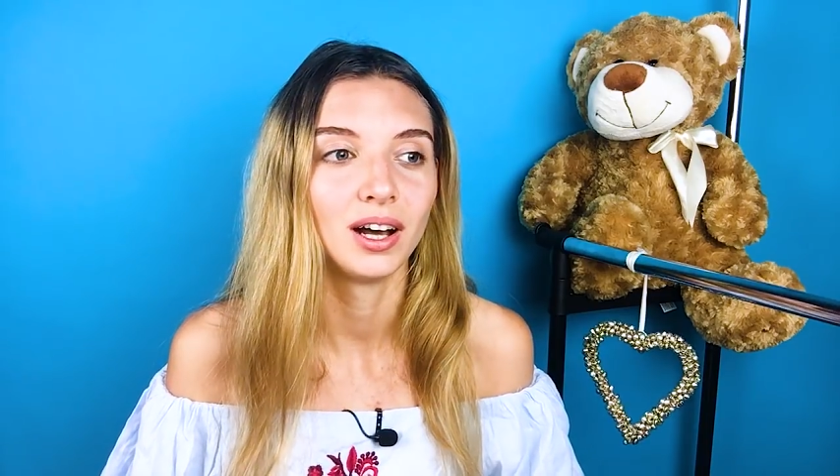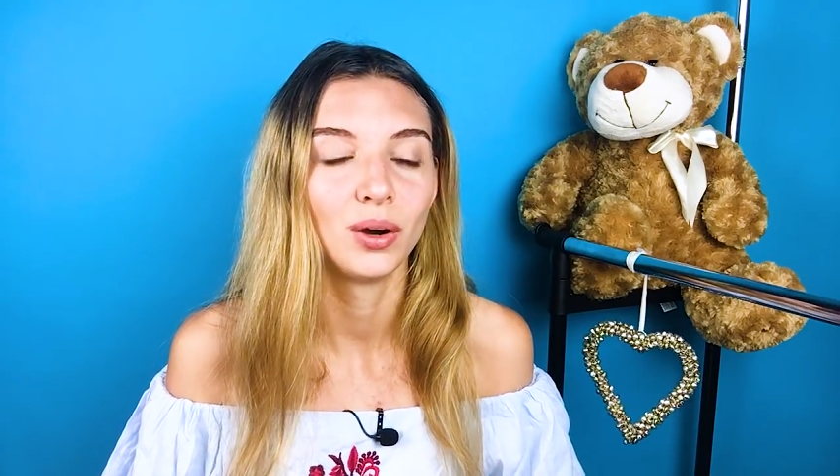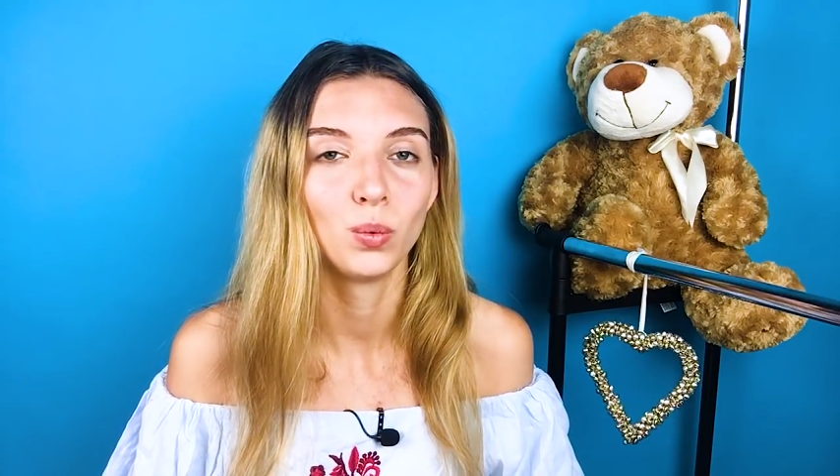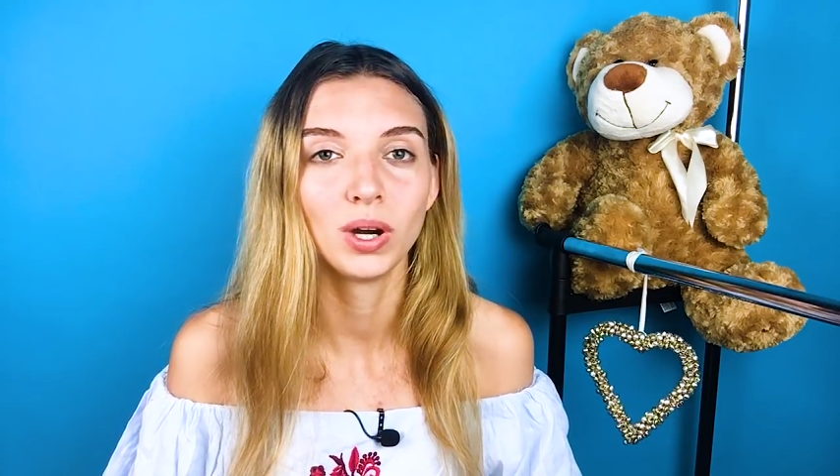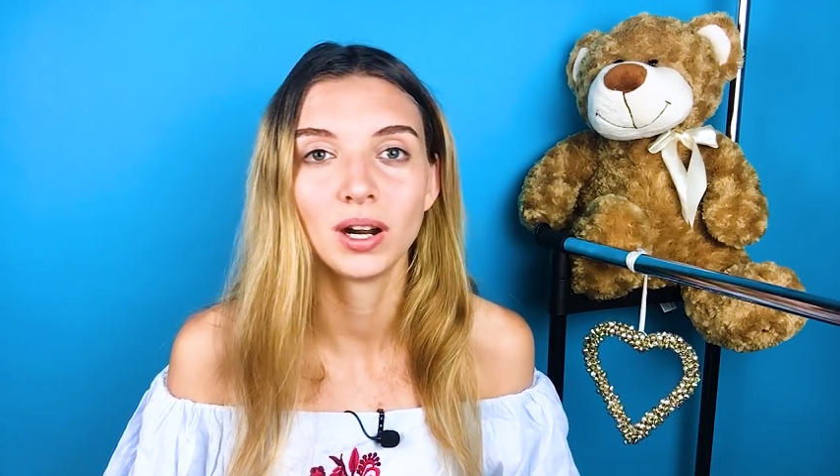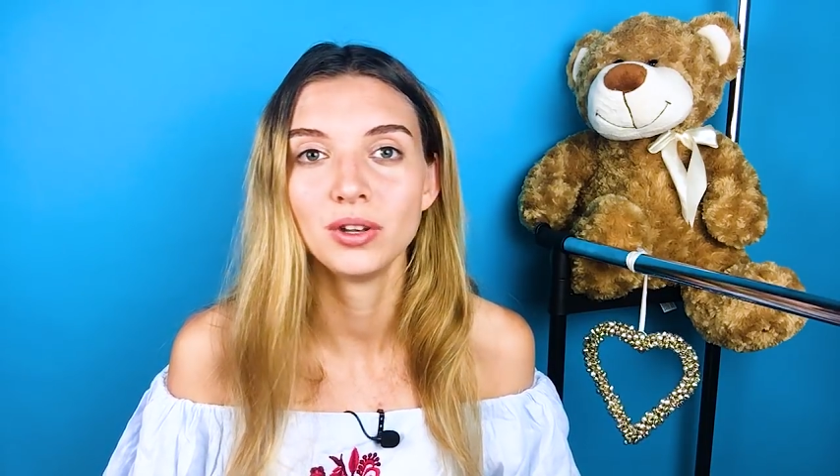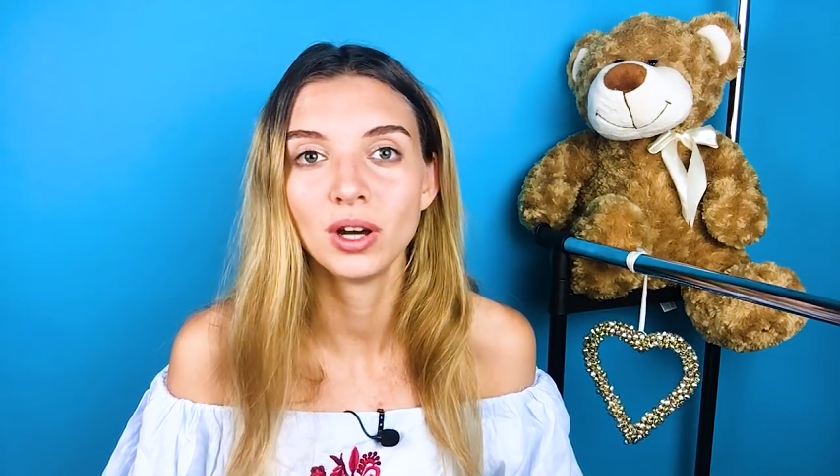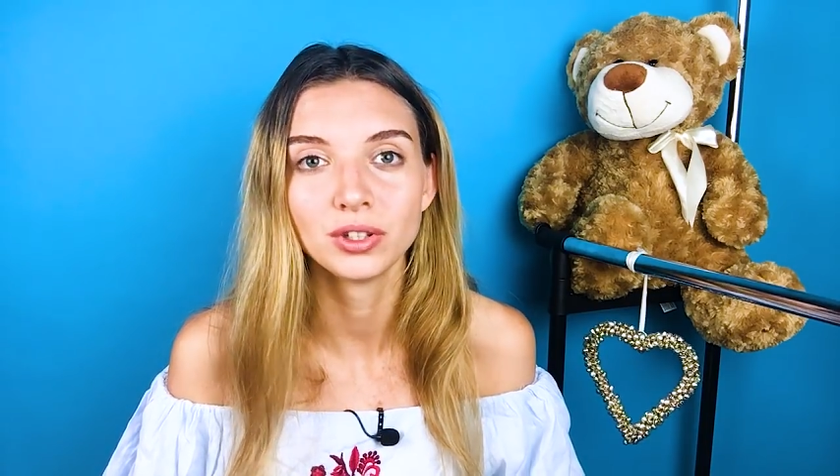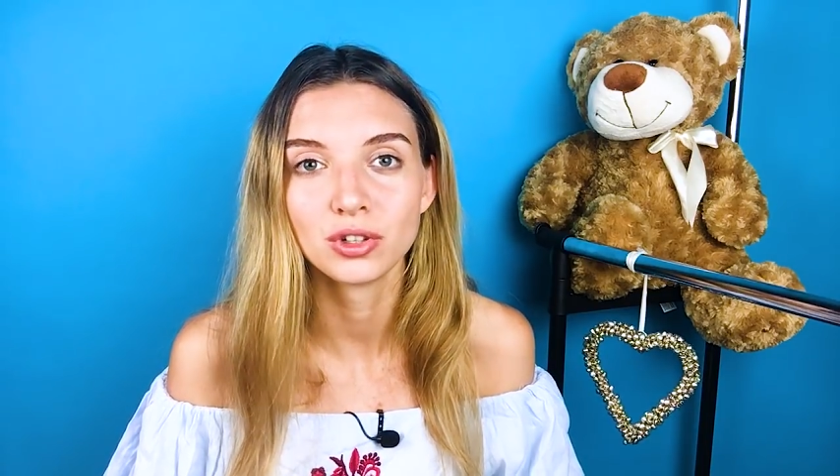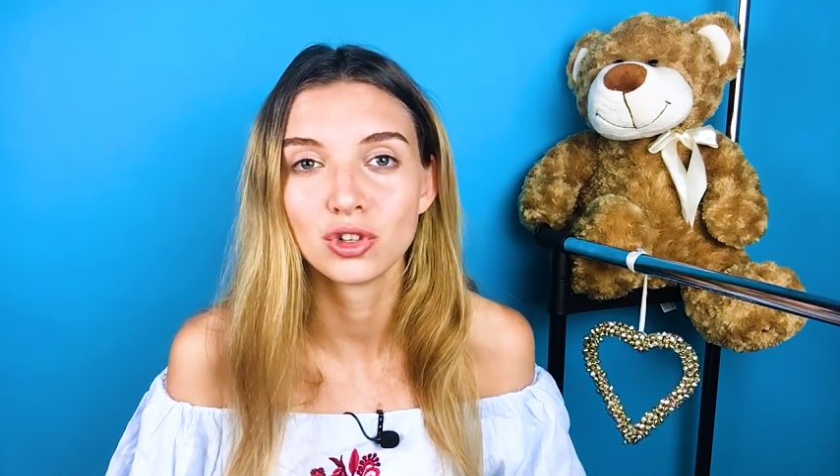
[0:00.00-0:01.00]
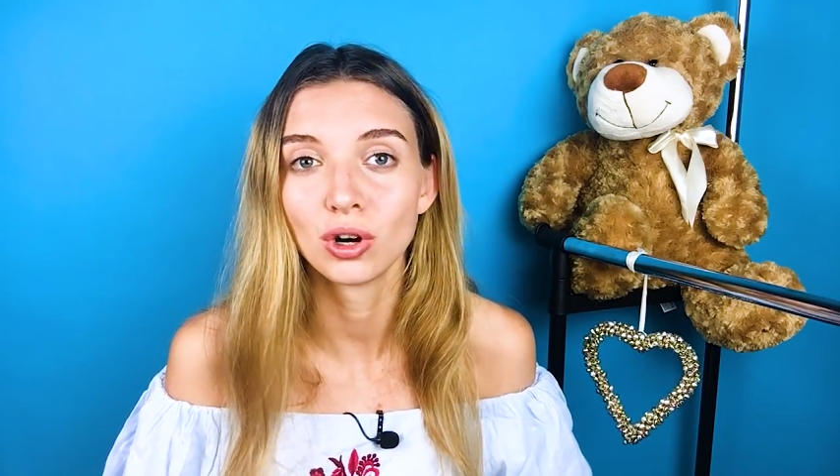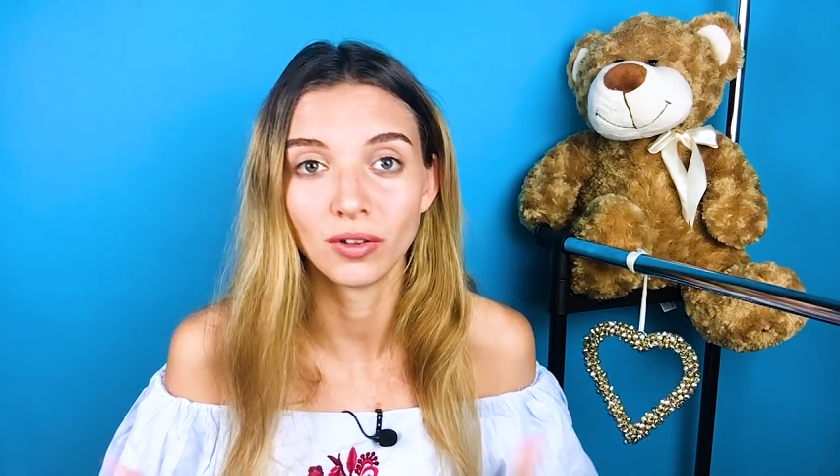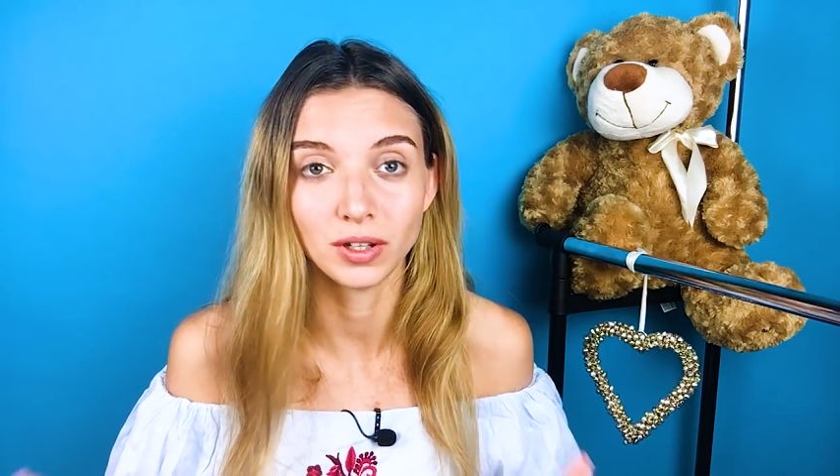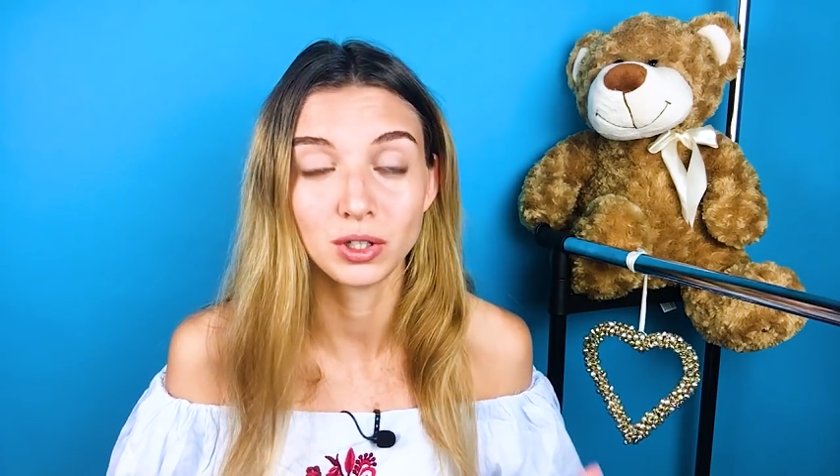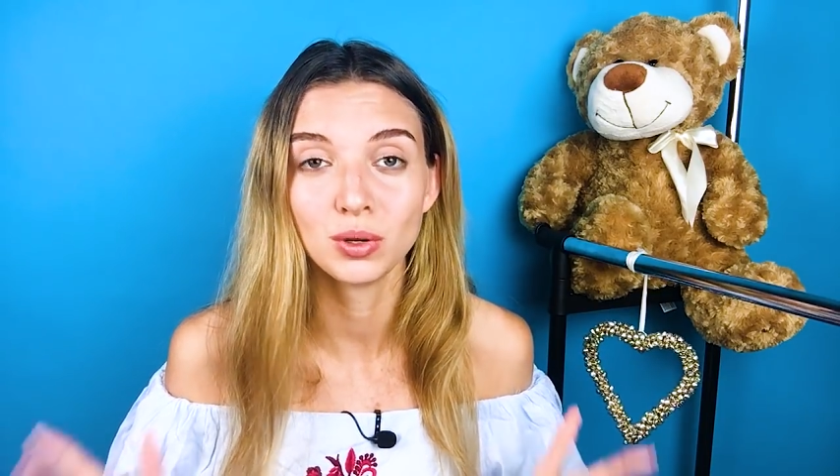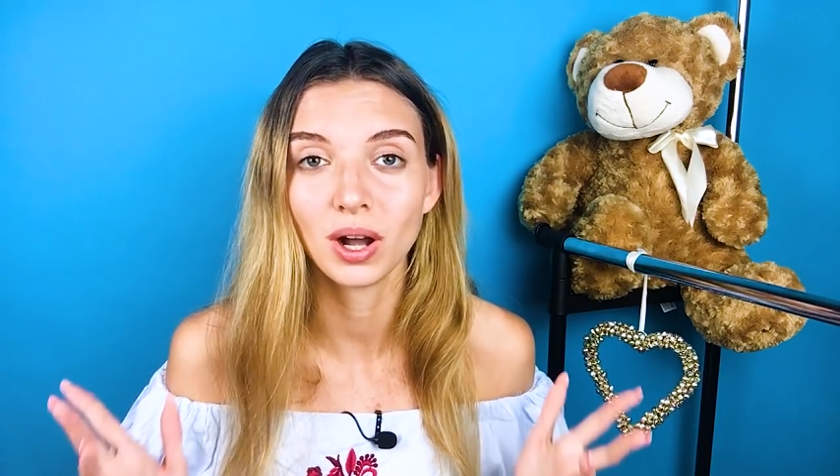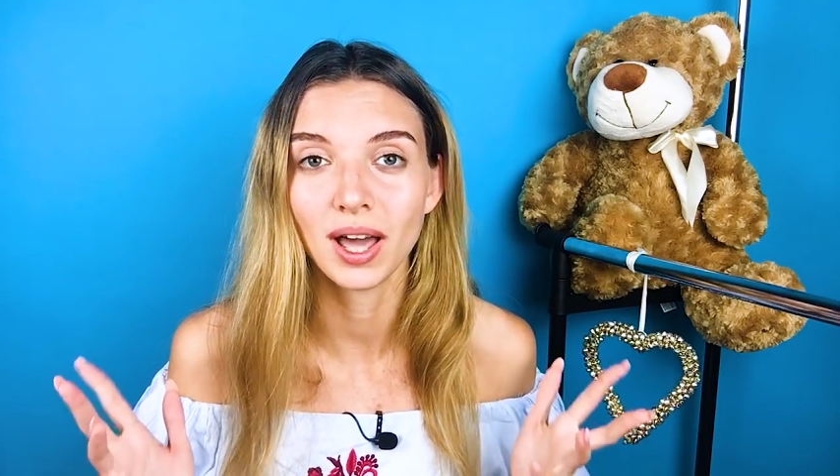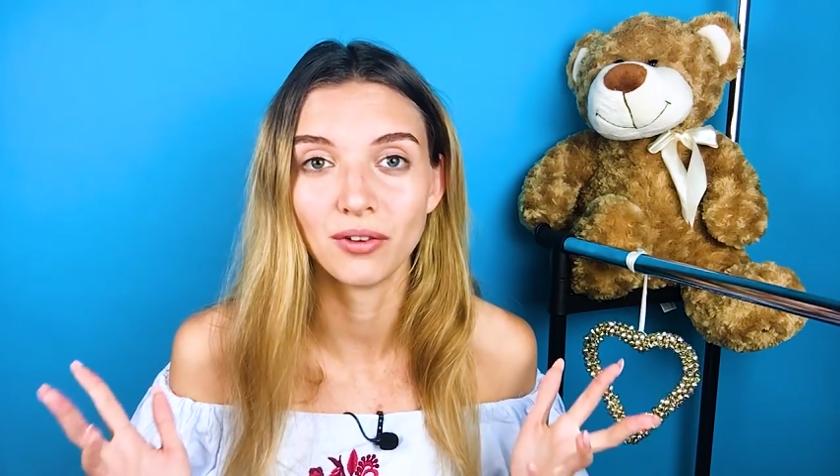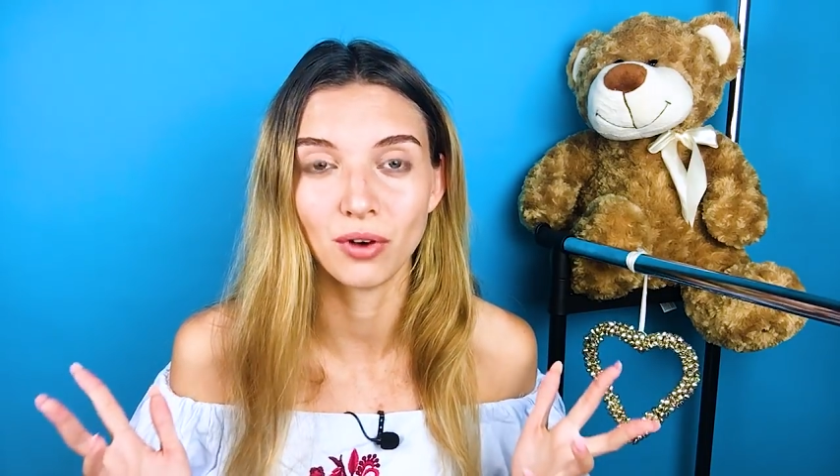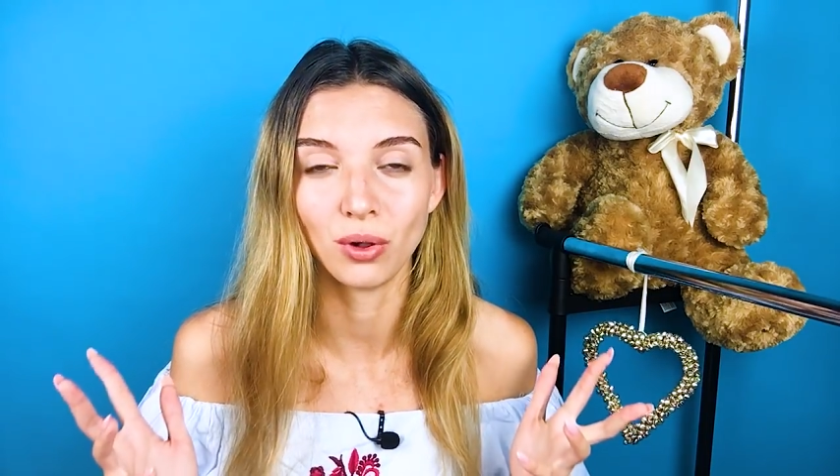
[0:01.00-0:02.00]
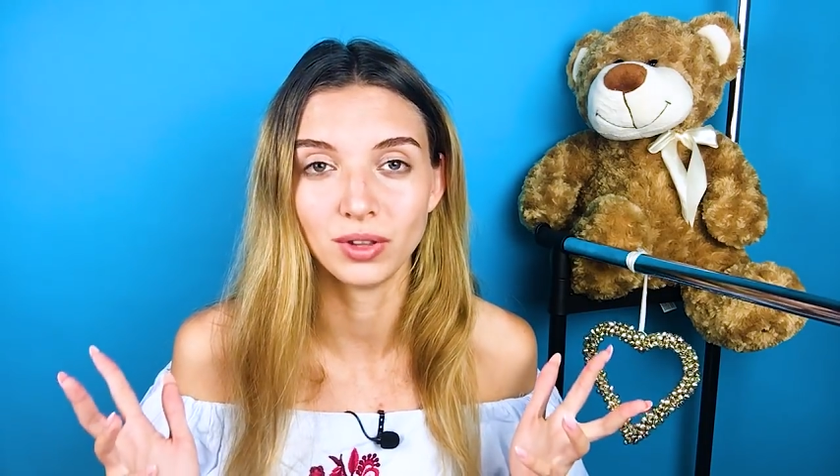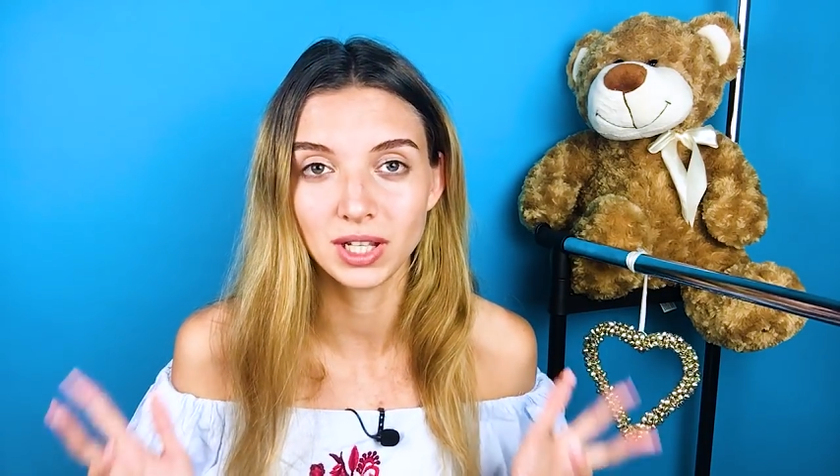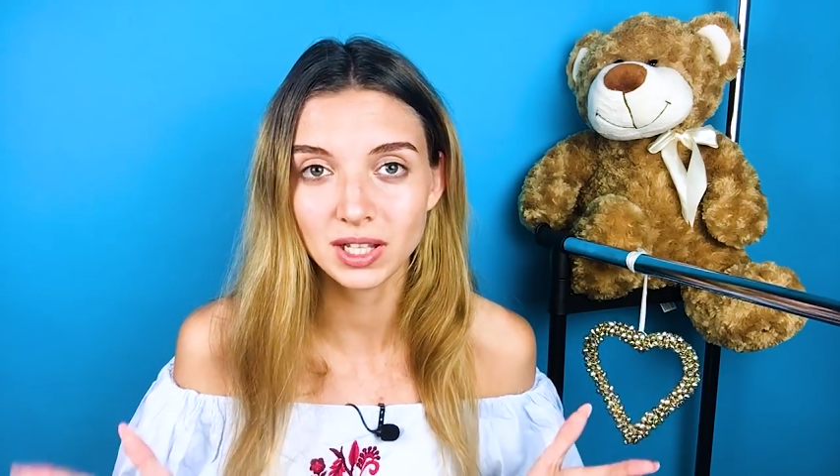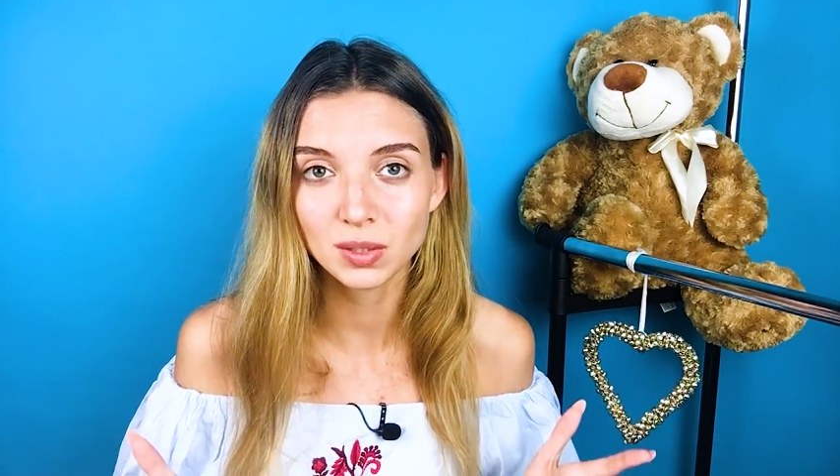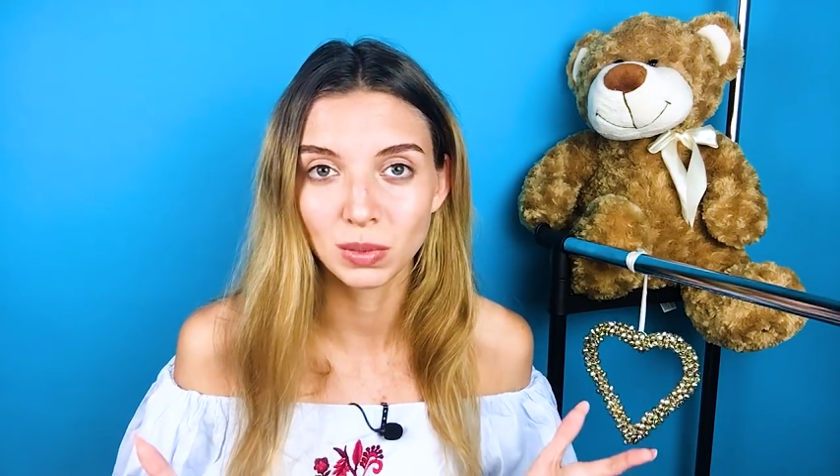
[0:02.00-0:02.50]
we are not sure that you have all this,